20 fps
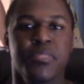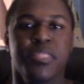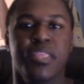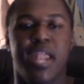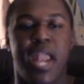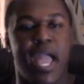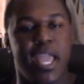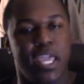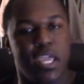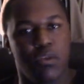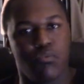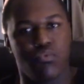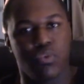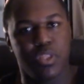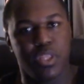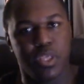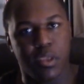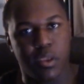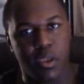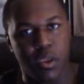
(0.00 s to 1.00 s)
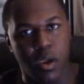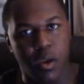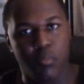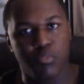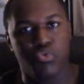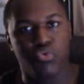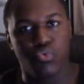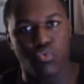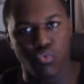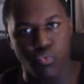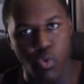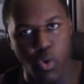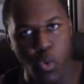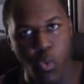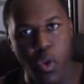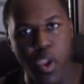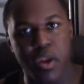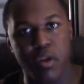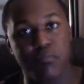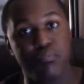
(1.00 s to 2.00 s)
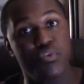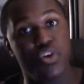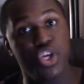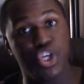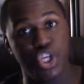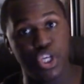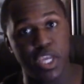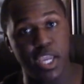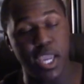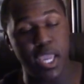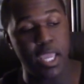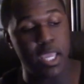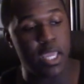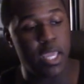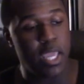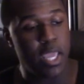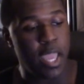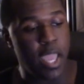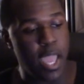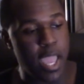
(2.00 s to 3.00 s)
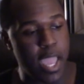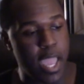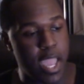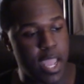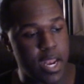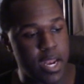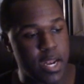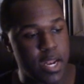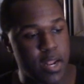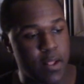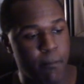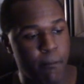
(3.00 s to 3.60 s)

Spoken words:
that I can really come to grow and appreciate. And